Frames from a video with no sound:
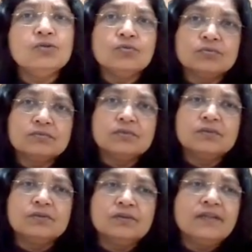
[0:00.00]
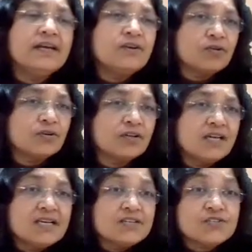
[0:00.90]
No, they are not.
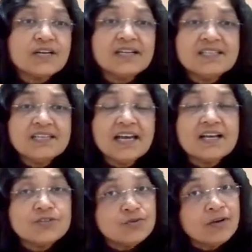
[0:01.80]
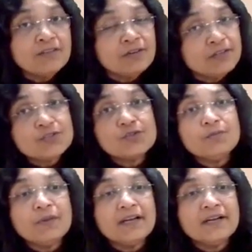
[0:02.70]
Strategy, as you have
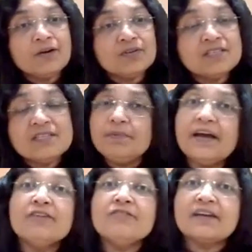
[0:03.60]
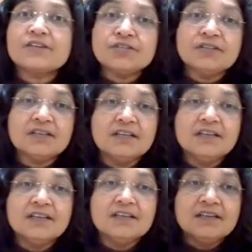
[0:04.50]
understood by now, is the plan of action,
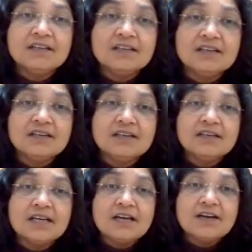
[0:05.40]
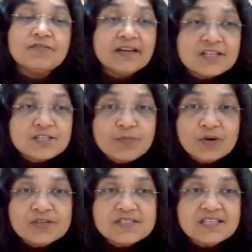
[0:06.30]
whereas
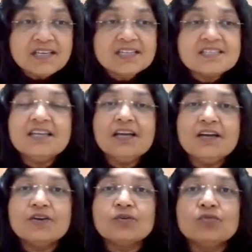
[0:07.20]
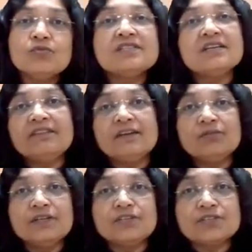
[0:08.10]
policy is the rules and
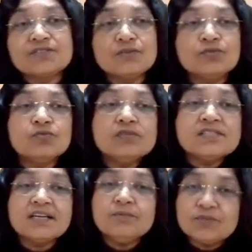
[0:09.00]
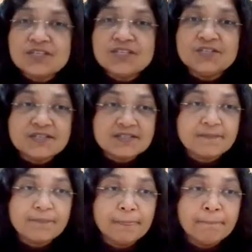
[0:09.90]
regulations, the rules and
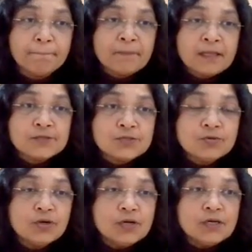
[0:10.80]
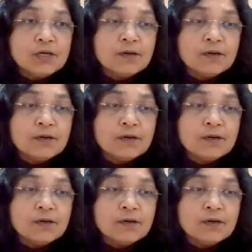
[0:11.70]
procedures. So